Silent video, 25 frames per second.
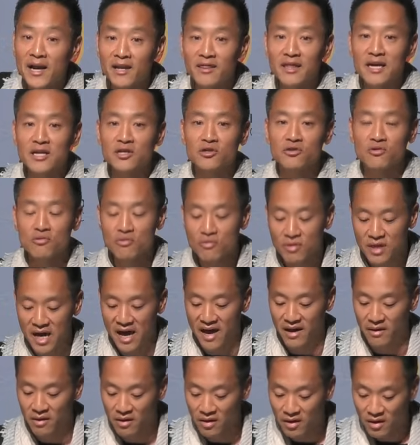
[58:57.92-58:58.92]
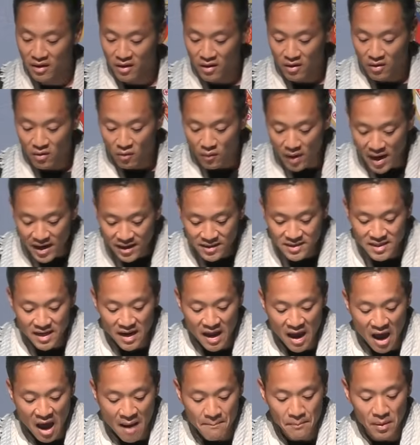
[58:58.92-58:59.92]
did they do that? Why does that
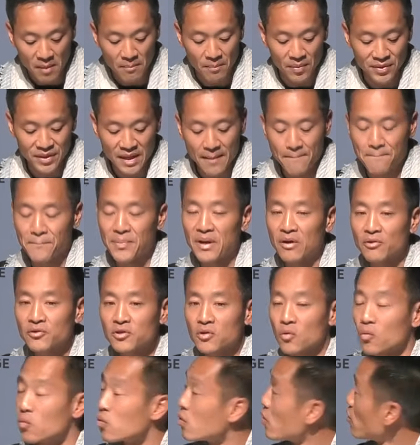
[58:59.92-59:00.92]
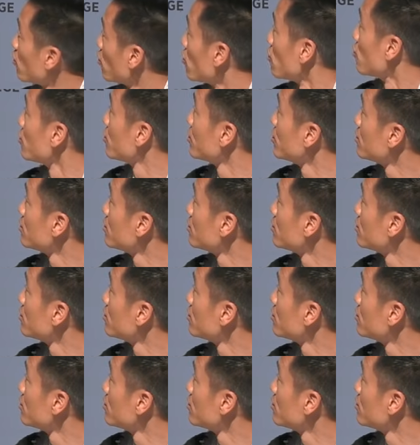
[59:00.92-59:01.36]
happen? But they built a world